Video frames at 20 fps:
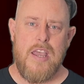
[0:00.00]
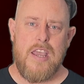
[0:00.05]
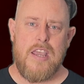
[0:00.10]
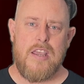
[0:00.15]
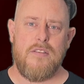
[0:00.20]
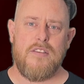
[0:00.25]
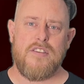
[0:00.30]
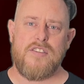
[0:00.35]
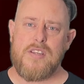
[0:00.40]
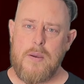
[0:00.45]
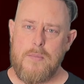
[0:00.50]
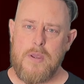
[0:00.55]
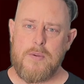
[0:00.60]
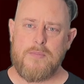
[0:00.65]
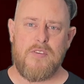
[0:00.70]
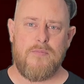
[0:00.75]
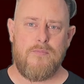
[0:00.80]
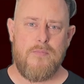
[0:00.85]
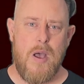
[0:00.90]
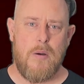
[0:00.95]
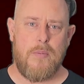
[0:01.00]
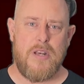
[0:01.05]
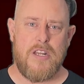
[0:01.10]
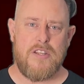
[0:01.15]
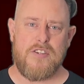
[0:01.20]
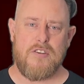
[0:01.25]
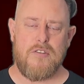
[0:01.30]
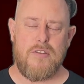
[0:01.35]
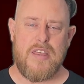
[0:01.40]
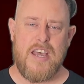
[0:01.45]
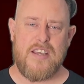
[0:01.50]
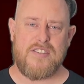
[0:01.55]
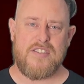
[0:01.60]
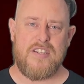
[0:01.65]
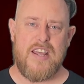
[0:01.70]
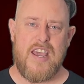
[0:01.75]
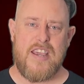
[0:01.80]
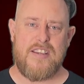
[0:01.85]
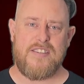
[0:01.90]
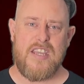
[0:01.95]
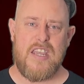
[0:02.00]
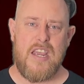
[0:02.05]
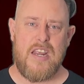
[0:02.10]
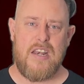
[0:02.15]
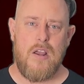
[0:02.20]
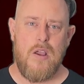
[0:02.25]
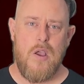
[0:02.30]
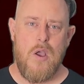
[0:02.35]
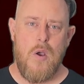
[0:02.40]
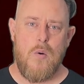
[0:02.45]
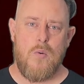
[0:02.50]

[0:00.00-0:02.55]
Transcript: in the suburbs of Melbourne in 2018